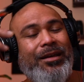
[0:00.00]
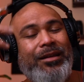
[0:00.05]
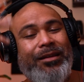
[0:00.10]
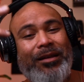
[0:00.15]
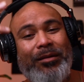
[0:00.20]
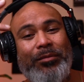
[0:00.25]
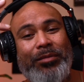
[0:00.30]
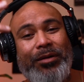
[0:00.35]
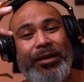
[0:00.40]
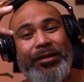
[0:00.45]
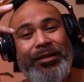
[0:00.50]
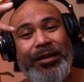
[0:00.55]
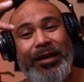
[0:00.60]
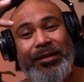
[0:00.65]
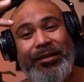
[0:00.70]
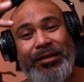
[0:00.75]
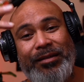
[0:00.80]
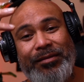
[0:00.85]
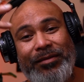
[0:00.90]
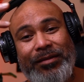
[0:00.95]
they brought
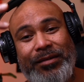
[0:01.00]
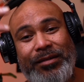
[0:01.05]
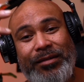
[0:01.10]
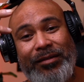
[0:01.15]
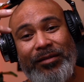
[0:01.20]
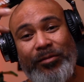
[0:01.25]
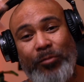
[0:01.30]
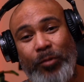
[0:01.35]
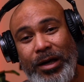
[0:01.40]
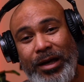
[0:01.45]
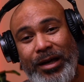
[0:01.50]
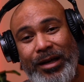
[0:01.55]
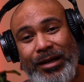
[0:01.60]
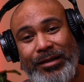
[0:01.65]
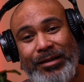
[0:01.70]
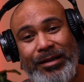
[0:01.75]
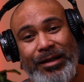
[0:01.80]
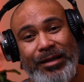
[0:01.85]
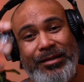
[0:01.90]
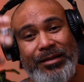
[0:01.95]
that different
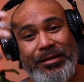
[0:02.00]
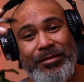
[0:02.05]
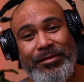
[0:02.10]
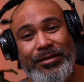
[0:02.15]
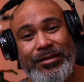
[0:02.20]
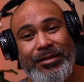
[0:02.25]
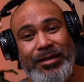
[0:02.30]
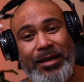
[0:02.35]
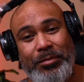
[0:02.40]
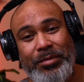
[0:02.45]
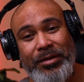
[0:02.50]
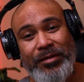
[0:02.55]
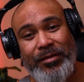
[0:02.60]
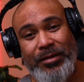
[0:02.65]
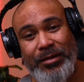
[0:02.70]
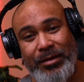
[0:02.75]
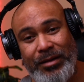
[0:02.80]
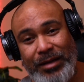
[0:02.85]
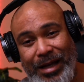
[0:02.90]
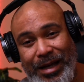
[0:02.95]
swag that different type of
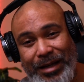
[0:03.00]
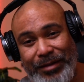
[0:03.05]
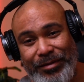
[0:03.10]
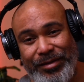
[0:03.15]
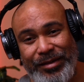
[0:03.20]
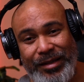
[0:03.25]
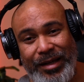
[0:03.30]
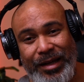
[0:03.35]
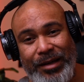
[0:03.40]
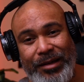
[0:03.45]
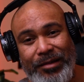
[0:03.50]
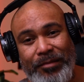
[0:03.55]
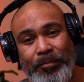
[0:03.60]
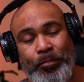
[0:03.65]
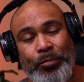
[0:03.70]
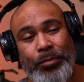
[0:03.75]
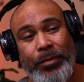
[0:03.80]
lifestyle